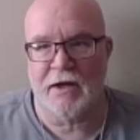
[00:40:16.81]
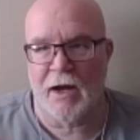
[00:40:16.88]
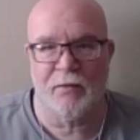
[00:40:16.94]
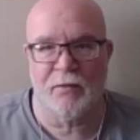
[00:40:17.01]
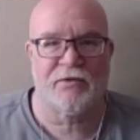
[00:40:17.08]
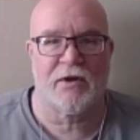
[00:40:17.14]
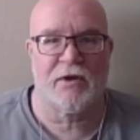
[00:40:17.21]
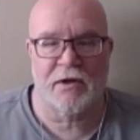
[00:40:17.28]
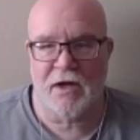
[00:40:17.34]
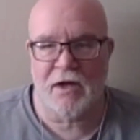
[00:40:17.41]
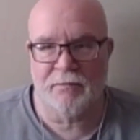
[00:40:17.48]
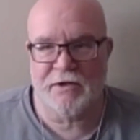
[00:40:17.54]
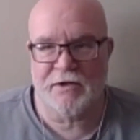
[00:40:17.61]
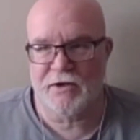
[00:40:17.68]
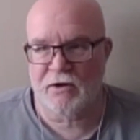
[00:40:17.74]
I was going to
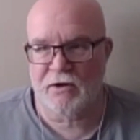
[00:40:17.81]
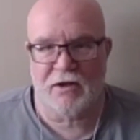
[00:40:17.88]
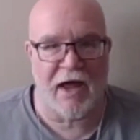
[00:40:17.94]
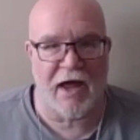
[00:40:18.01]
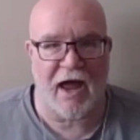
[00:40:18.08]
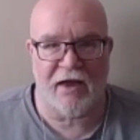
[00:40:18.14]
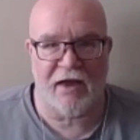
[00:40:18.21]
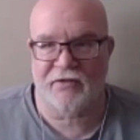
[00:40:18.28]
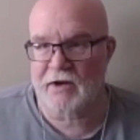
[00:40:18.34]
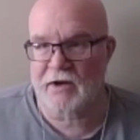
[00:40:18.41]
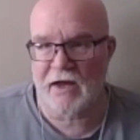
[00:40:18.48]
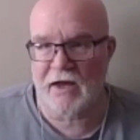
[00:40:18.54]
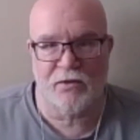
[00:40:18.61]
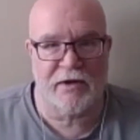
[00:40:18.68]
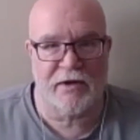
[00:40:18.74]
come to your class, and
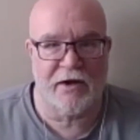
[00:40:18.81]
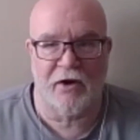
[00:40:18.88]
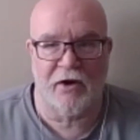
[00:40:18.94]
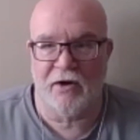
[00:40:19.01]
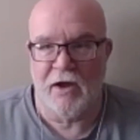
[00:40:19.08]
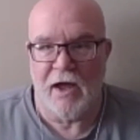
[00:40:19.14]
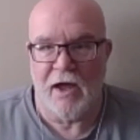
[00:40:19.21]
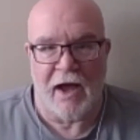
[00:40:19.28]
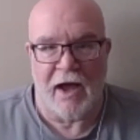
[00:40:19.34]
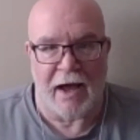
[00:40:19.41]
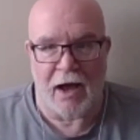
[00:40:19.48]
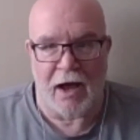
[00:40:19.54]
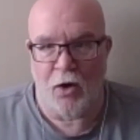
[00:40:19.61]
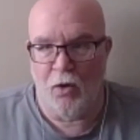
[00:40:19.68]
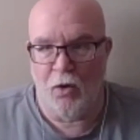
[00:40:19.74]
I don't care
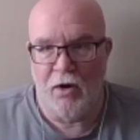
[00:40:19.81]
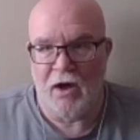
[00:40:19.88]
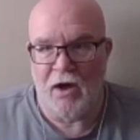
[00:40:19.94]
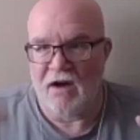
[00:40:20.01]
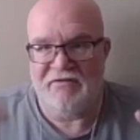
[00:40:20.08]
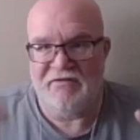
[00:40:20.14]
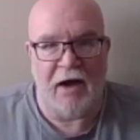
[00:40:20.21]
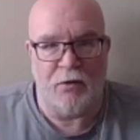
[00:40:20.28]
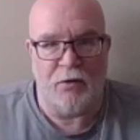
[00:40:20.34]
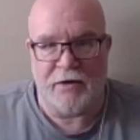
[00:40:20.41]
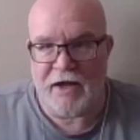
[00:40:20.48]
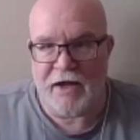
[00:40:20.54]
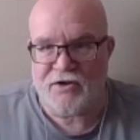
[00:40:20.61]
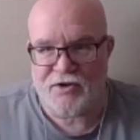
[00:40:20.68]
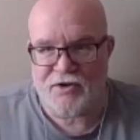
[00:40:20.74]
how
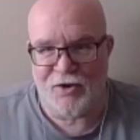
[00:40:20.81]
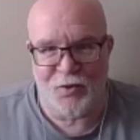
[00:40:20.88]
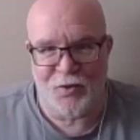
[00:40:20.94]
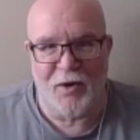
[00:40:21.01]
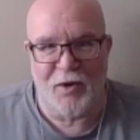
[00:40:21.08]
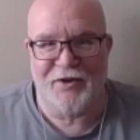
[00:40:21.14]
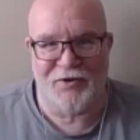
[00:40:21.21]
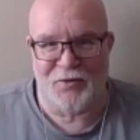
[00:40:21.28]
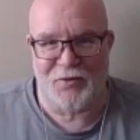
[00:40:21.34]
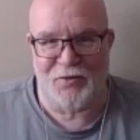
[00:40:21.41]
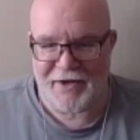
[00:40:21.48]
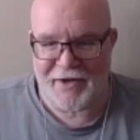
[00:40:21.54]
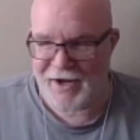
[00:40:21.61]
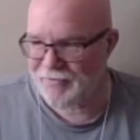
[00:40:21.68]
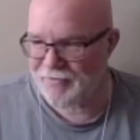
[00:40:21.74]
foundational it was or
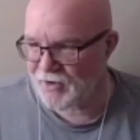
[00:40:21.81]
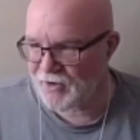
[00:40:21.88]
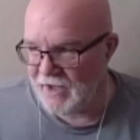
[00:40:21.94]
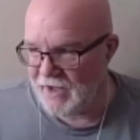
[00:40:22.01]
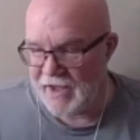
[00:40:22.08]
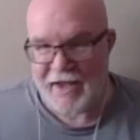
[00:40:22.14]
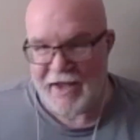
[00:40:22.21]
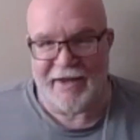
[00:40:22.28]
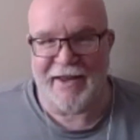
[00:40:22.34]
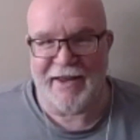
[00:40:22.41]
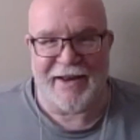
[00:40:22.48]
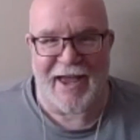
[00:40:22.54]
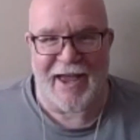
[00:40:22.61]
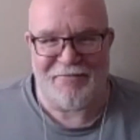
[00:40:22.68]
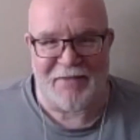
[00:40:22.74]
whatever. And I'd
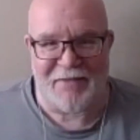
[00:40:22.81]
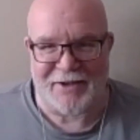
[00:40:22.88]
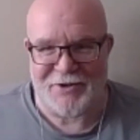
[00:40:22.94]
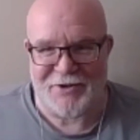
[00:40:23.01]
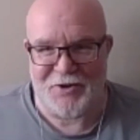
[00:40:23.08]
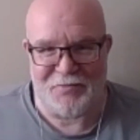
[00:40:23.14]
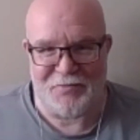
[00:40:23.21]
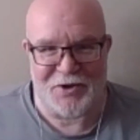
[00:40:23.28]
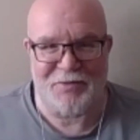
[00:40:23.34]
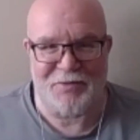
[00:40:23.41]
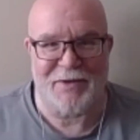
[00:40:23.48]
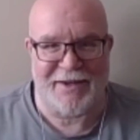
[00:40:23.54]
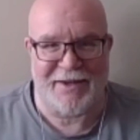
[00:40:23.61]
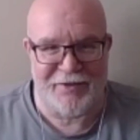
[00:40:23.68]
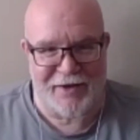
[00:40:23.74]
have my notebook
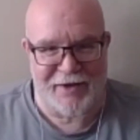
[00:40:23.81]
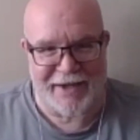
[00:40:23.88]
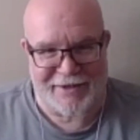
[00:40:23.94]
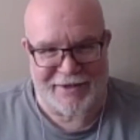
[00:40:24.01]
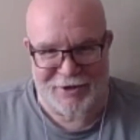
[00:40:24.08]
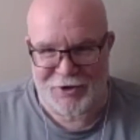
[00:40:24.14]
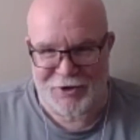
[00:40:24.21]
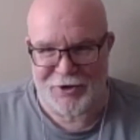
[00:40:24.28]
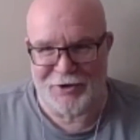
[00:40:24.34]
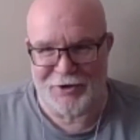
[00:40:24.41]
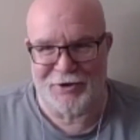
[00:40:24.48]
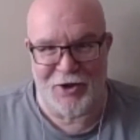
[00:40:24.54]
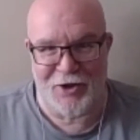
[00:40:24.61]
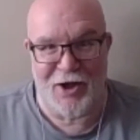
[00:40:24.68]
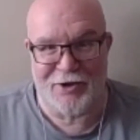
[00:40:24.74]
because I had learned
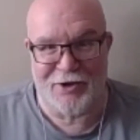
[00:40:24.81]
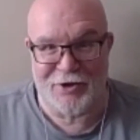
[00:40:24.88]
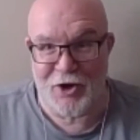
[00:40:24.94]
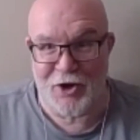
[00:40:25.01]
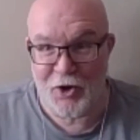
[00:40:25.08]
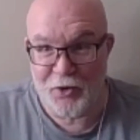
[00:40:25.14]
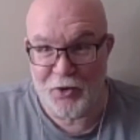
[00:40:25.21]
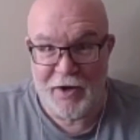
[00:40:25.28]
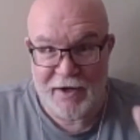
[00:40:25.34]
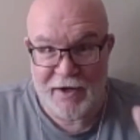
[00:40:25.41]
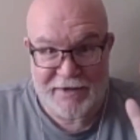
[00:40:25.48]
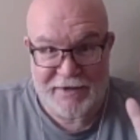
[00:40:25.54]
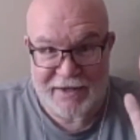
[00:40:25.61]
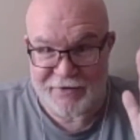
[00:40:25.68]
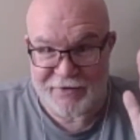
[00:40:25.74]
long ago
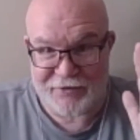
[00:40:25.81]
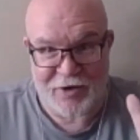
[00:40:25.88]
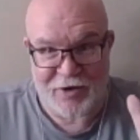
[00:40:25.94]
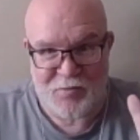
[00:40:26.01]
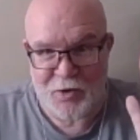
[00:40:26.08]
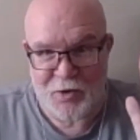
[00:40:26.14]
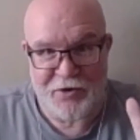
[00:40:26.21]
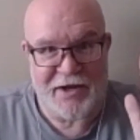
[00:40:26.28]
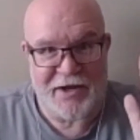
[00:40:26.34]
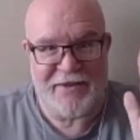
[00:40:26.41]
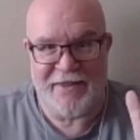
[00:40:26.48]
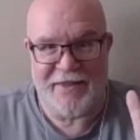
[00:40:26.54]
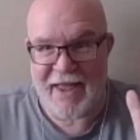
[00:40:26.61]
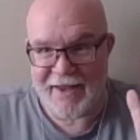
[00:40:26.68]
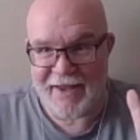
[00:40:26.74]
that somewhere
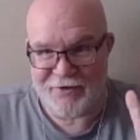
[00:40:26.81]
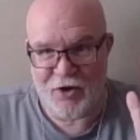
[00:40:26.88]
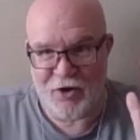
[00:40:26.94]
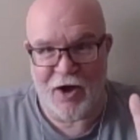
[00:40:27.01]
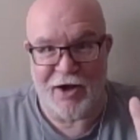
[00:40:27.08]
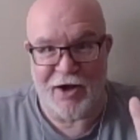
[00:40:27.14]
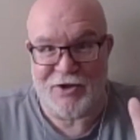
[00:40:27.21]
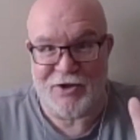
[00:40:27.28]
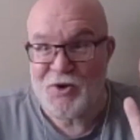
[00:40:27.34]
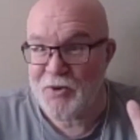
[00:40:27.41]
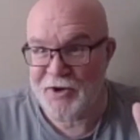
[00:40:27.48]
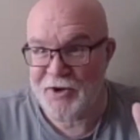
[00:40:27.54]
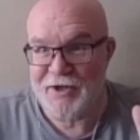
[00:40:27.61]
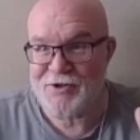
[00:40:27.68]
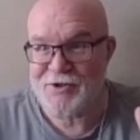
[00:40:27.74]
in that talk, you
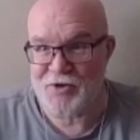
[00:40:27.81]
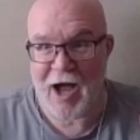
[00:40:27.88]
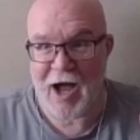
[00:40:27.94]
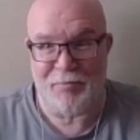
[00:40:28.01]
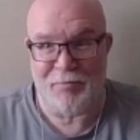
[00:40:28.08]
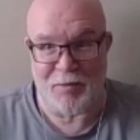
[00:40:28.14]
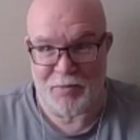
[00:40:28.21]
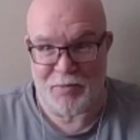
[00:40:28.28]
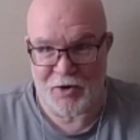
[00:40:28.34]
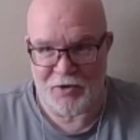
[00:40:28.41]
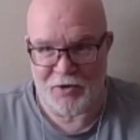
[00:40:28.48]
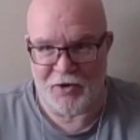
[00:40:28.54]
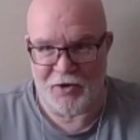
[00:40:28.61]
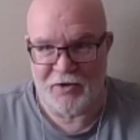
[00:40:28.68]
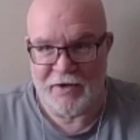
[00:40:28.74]
were going to drop a pearl.